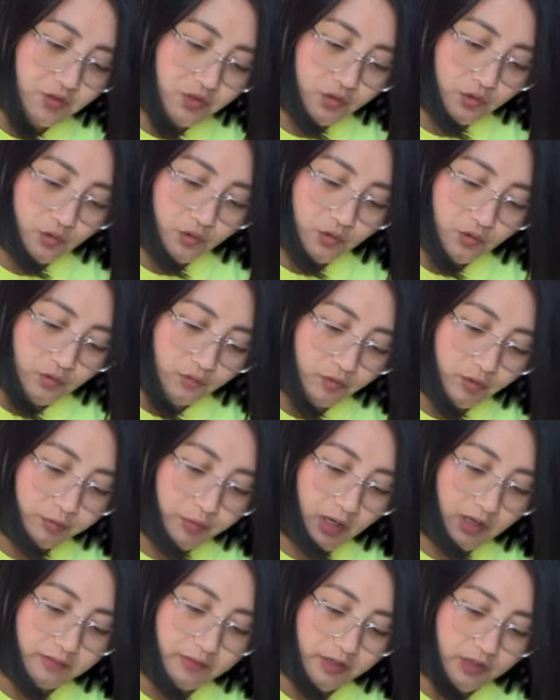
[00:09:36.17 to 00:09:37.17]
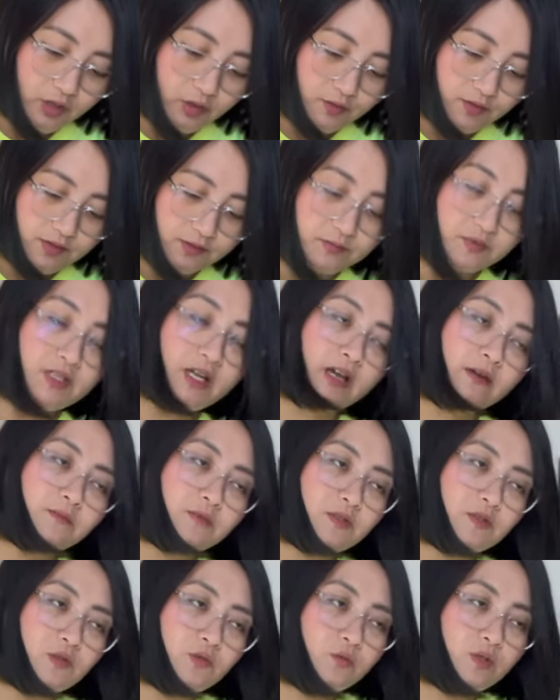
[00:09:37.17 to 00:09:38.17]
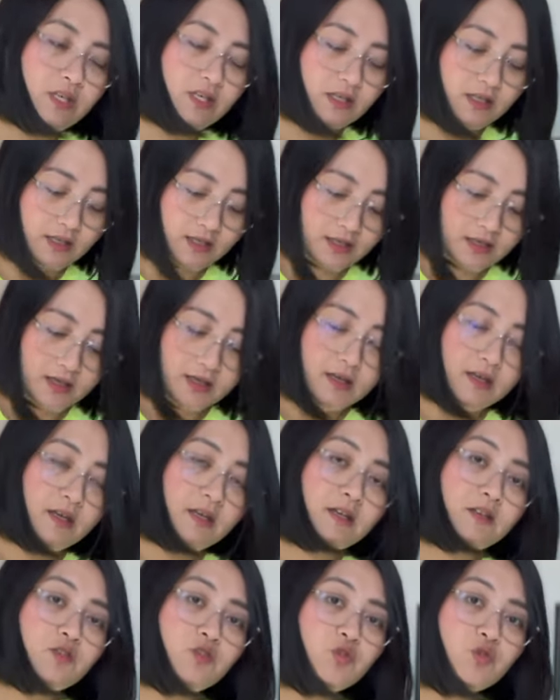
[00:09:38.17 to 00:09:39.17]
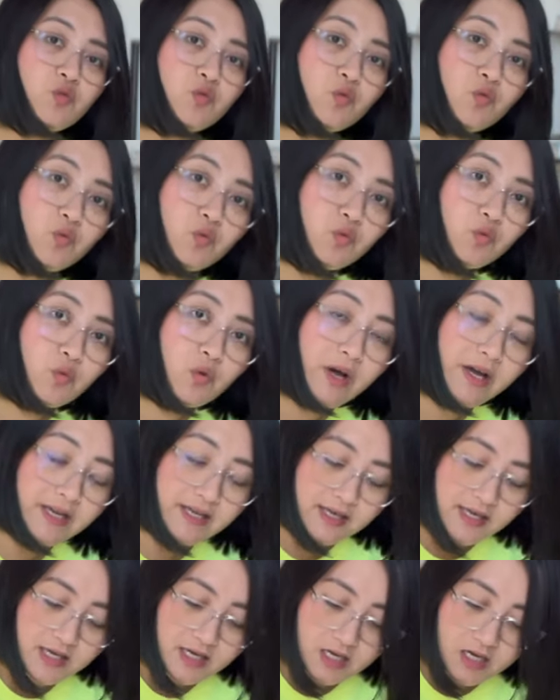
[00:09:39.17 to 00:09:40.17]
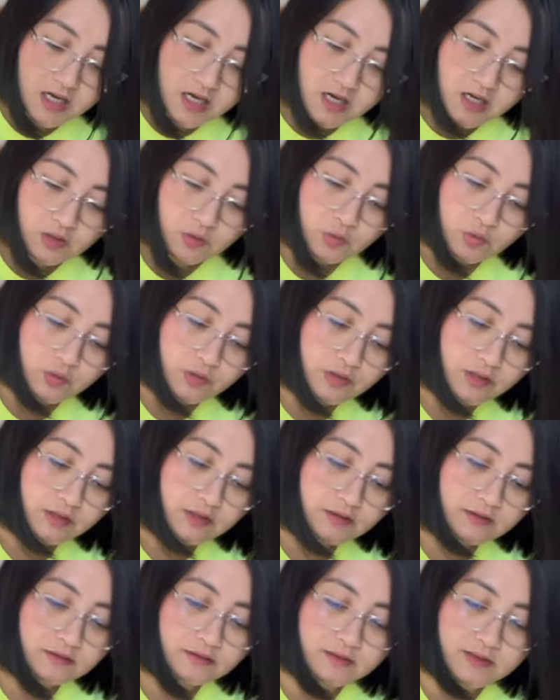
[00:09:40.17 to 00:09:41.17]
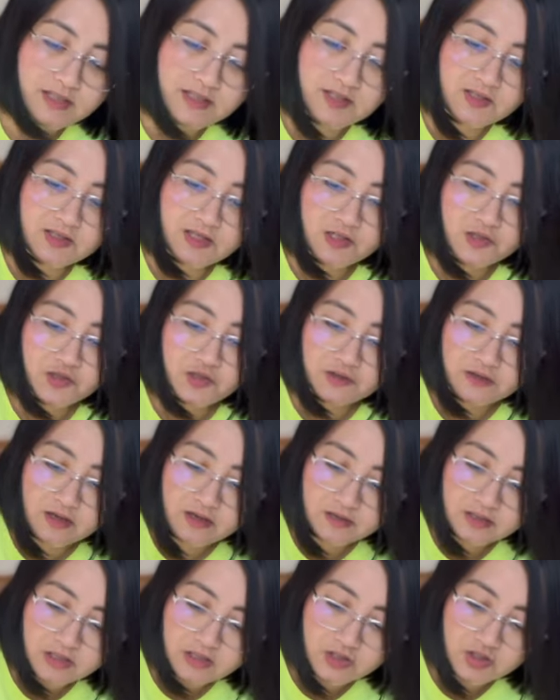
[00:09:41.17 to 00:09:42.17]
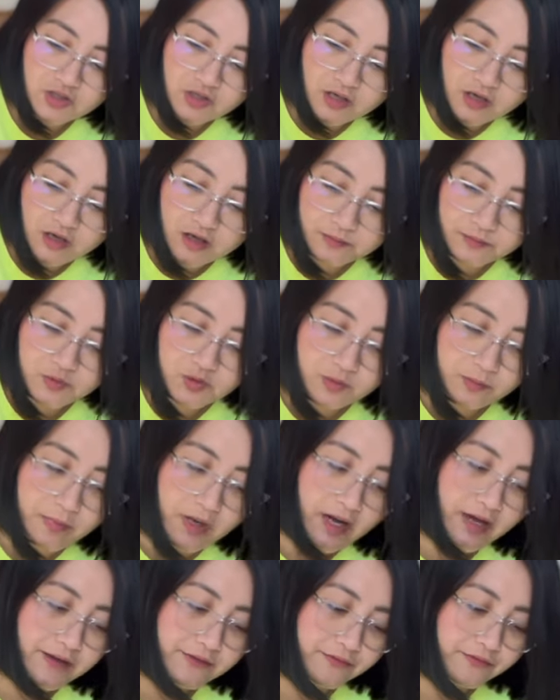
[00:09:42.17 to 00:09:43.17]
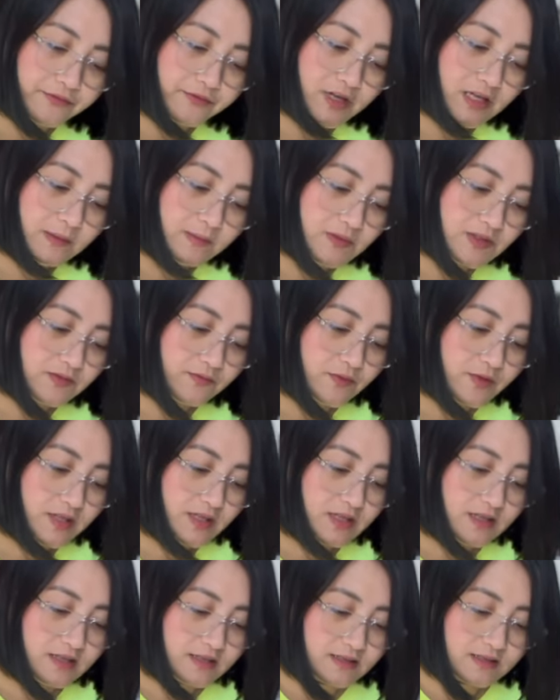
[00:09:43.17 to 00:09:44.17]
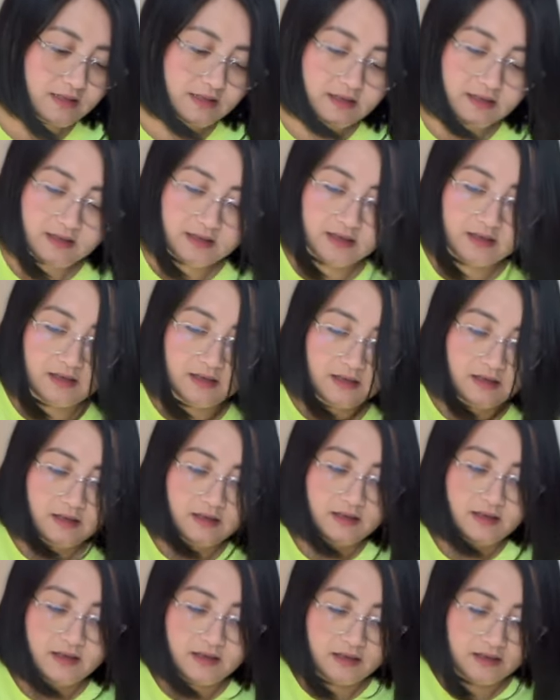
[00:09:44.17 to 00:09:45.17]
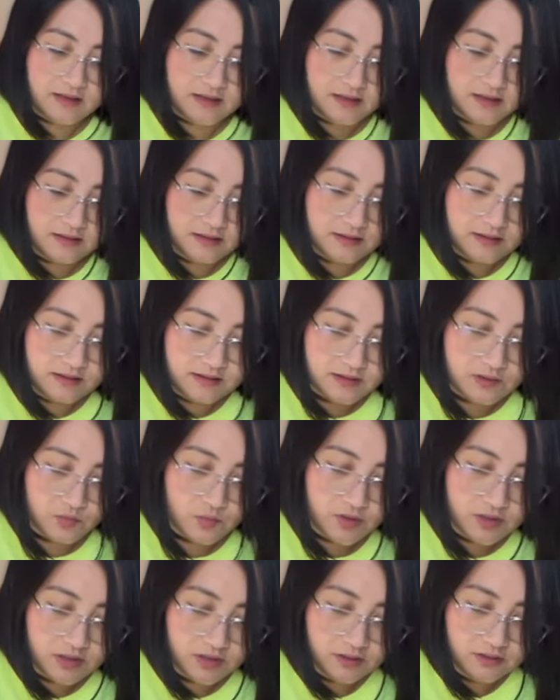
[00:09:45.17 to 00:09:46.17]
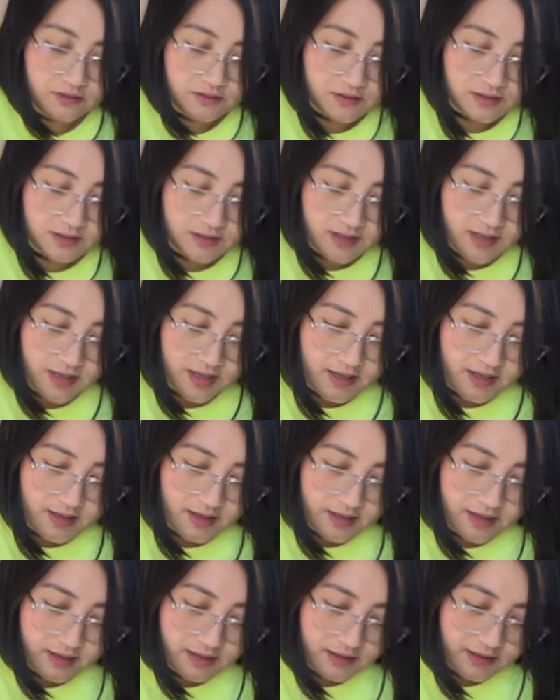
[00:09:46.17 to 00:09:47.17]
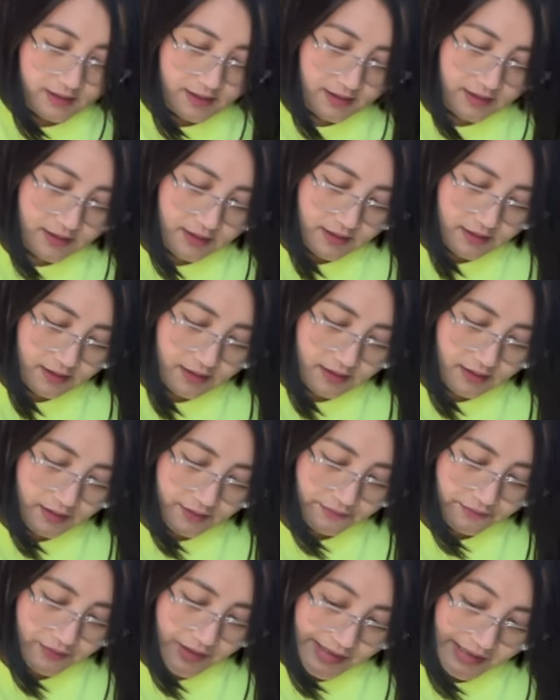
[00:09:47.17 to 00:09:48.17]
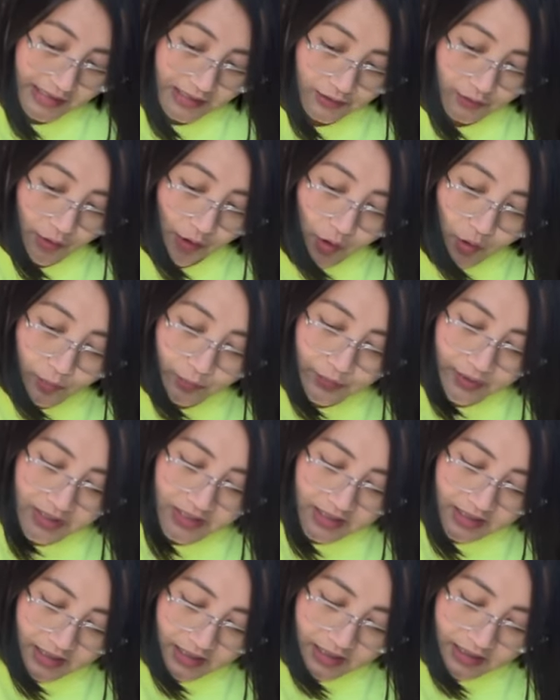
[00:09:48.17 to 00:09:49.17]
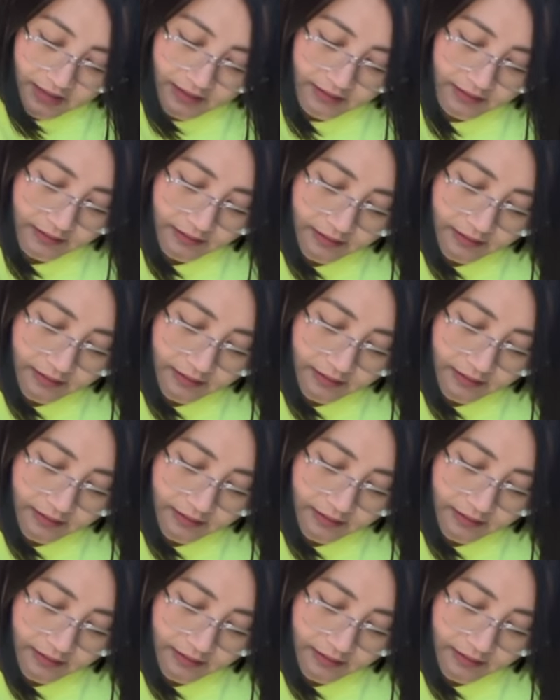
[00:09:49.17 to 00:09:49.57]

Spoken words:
So we'll probably go sometime this week to IKEA or a stationery shop to buy frames for this. And this is what it looks like. I can open it.